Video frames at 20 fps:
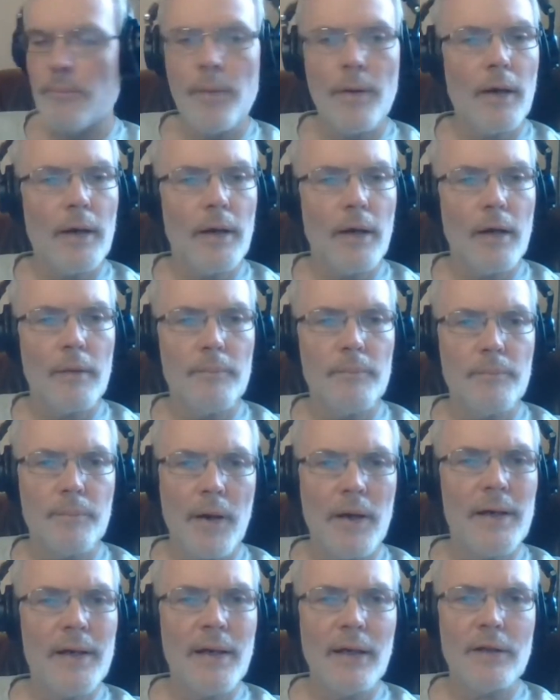But I'm
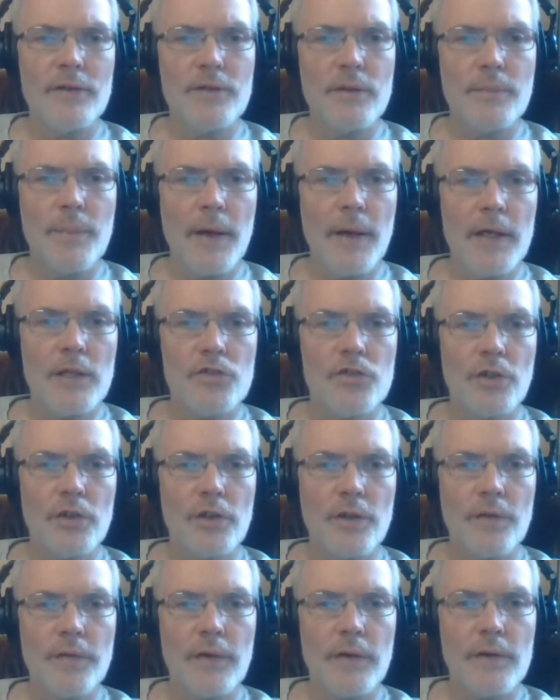linked to
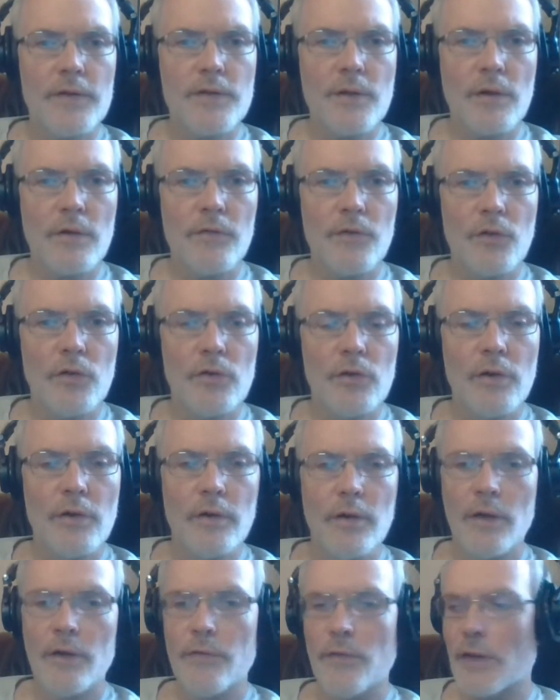Patreon, I think. So if you're,
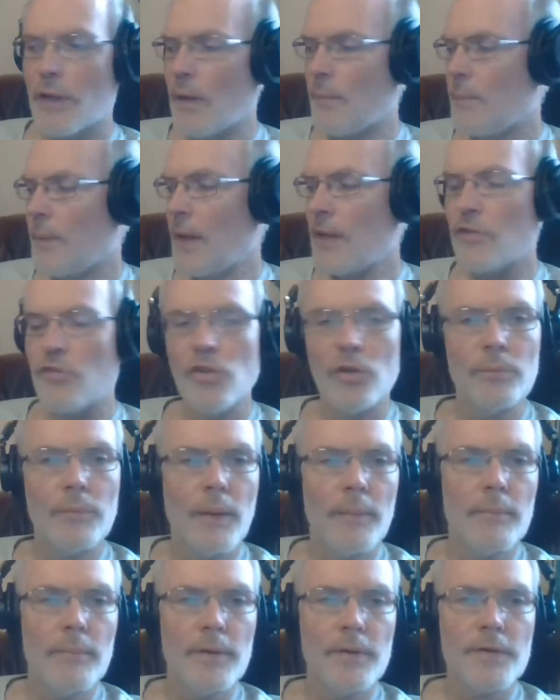if I get
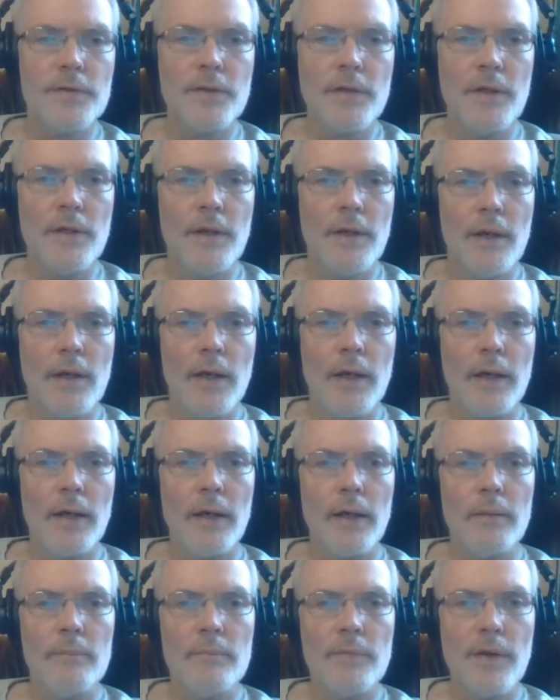Patreon members,
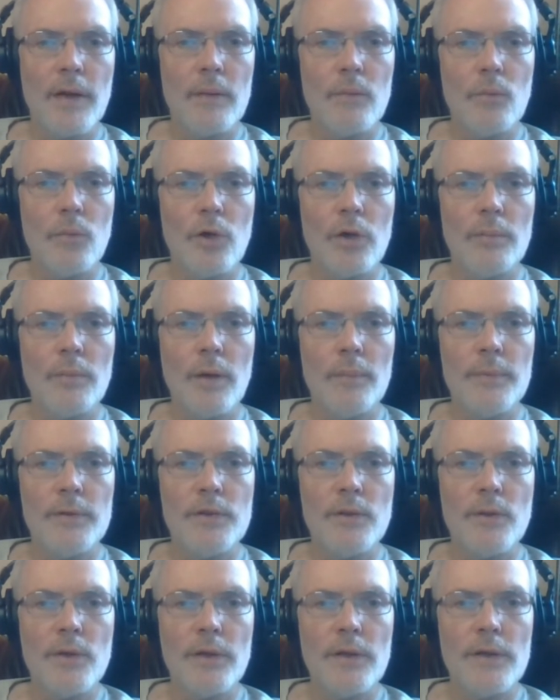then what I might
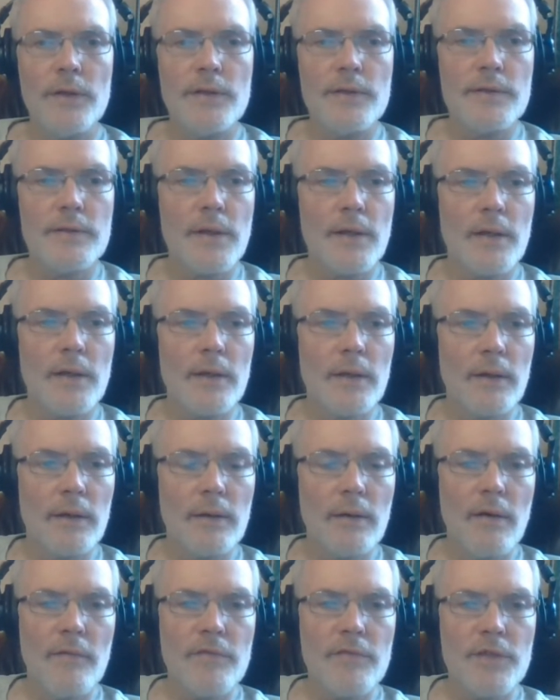be doing is
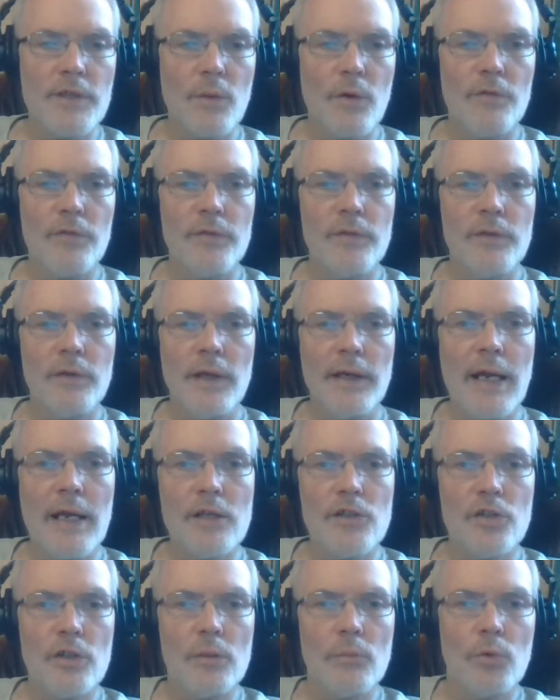every so often an
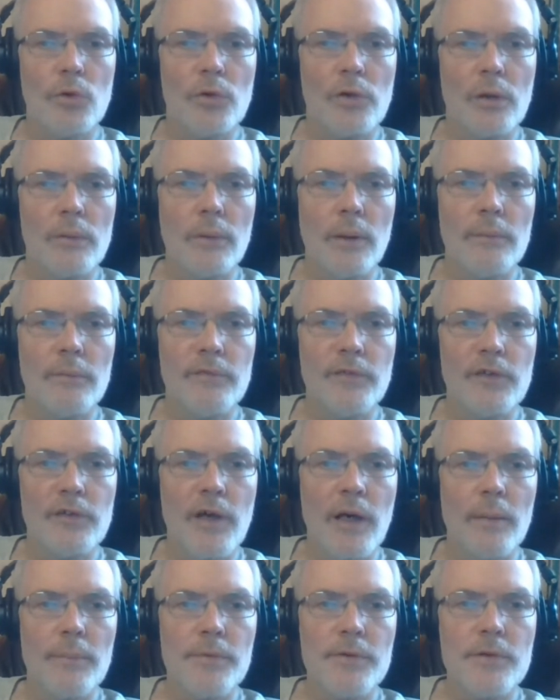engine will come up for
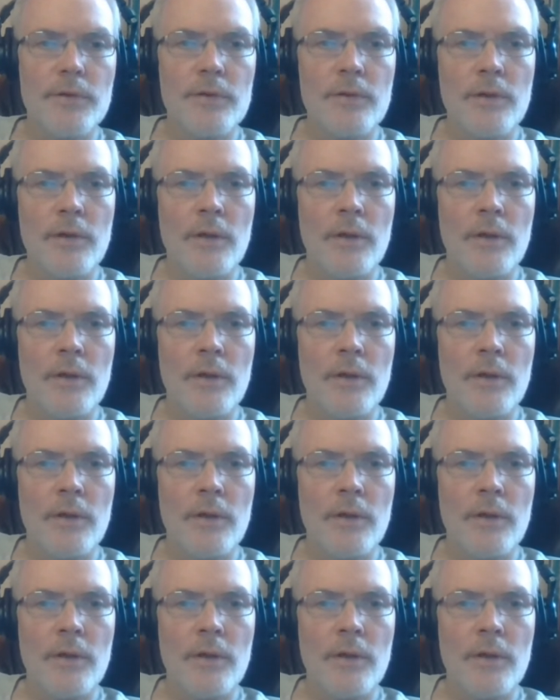grabs.